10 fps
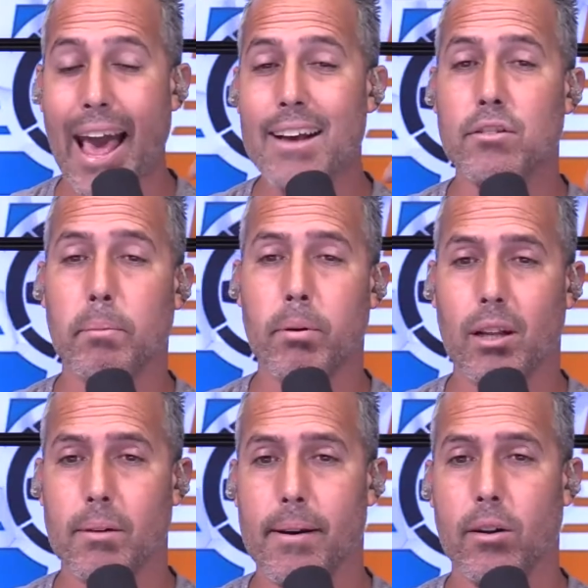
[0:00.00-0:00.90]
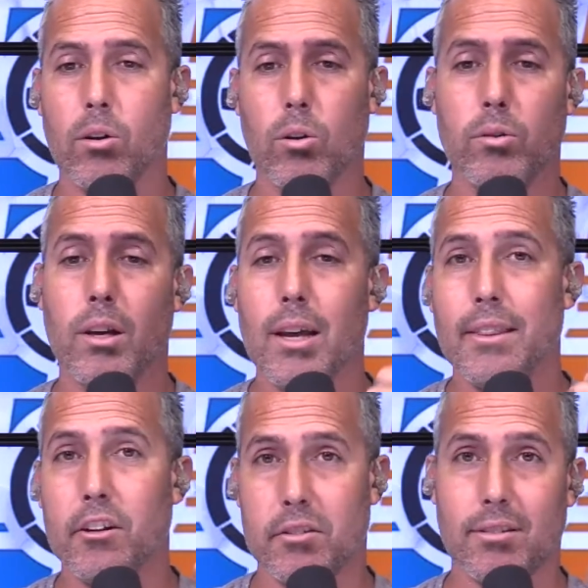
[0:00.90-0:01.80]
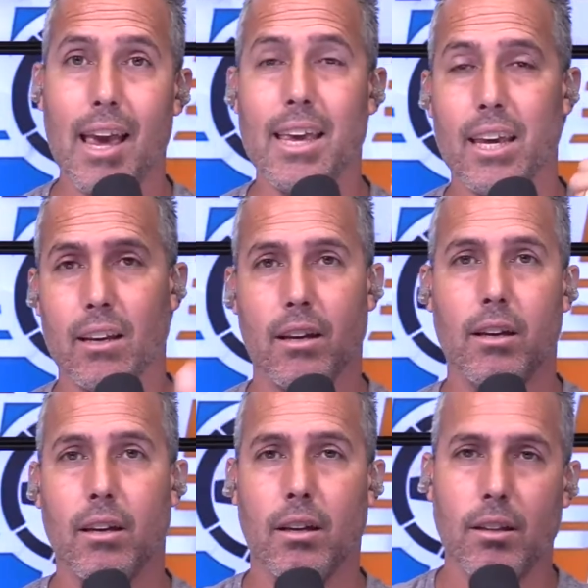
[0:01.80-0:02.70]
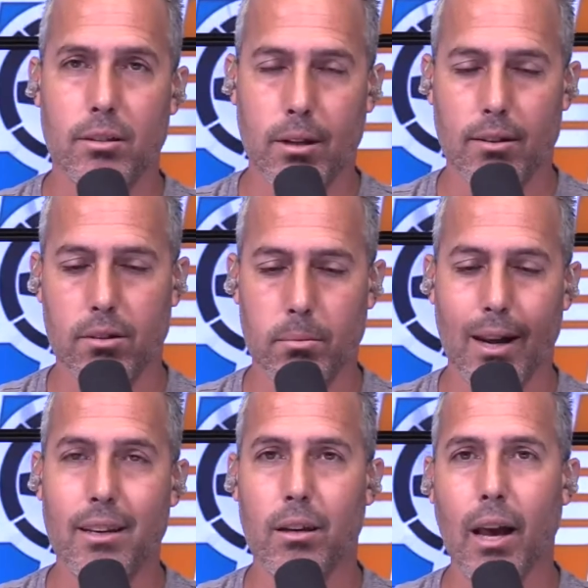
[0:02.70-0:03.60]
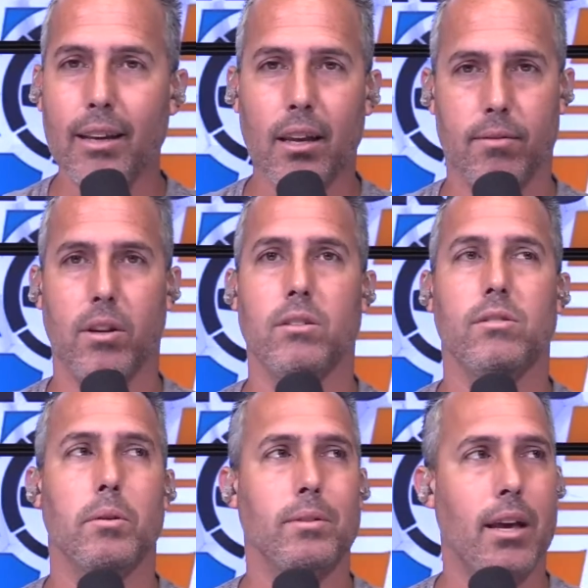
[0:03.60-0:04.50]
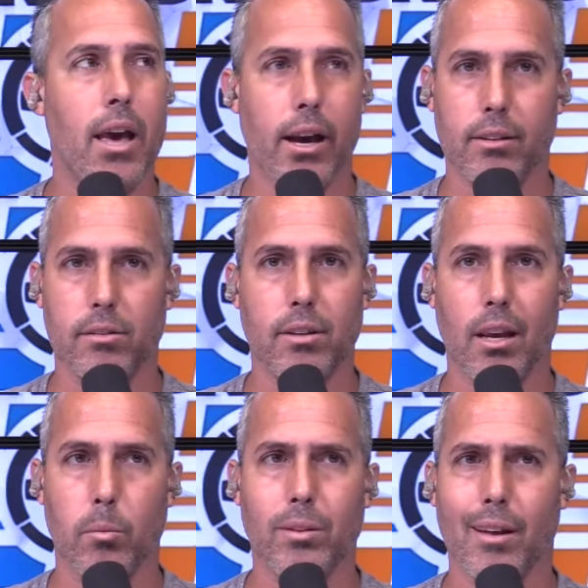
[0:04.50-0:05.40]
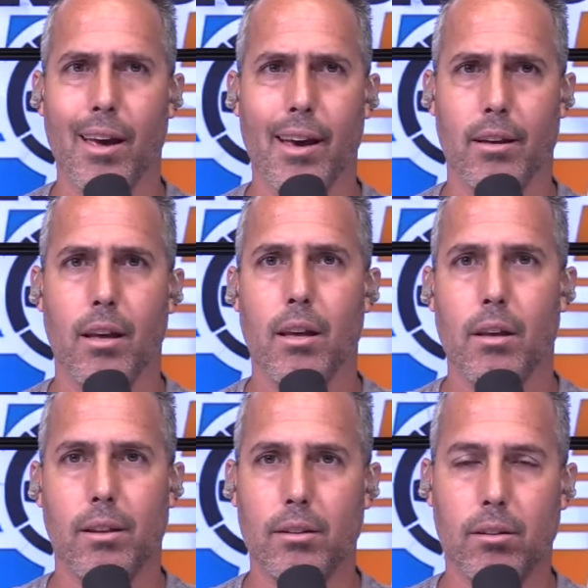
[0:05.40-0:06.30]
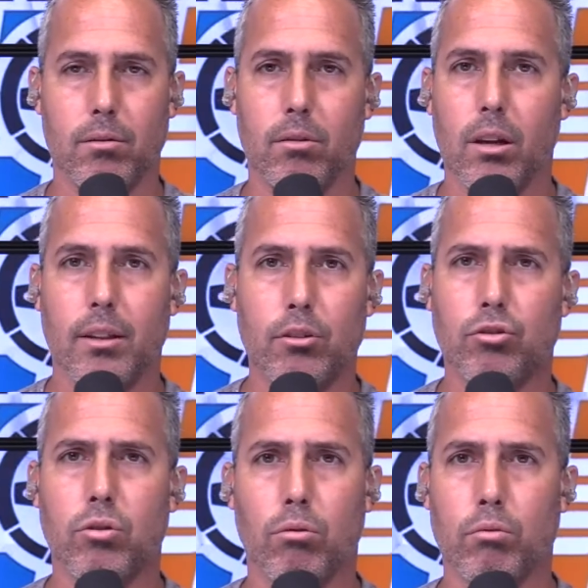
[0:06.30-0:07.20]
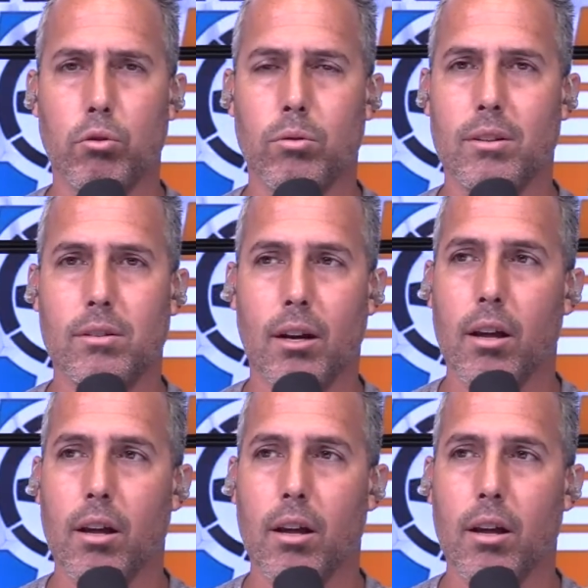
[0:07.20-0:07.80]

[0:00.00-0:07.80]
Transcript: As they're putting them on hold, they're saying, this customer, I can't even understand what the heck they're saying. What the heck? They're so rude.